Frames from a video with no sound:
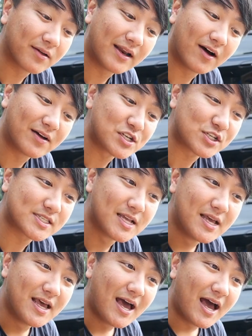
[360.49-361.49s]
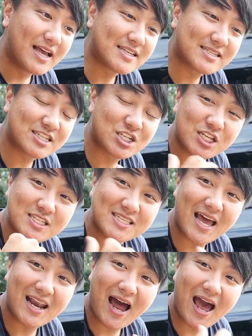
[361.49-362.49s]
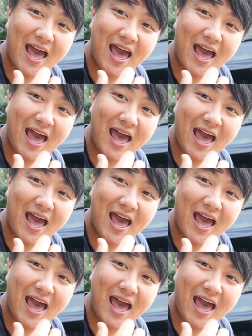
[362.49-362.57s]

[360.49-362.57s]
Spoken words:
You know, it's just that I